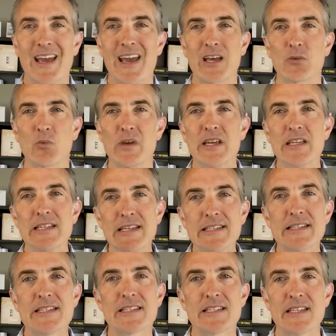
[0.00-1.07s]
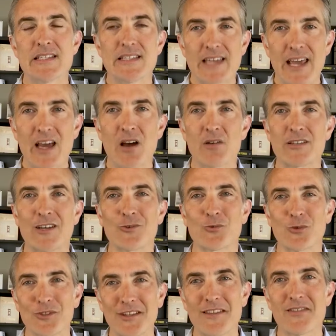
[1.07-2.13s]
And we need to sit down
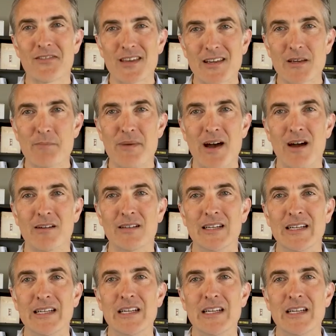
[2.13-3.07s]
and really think about,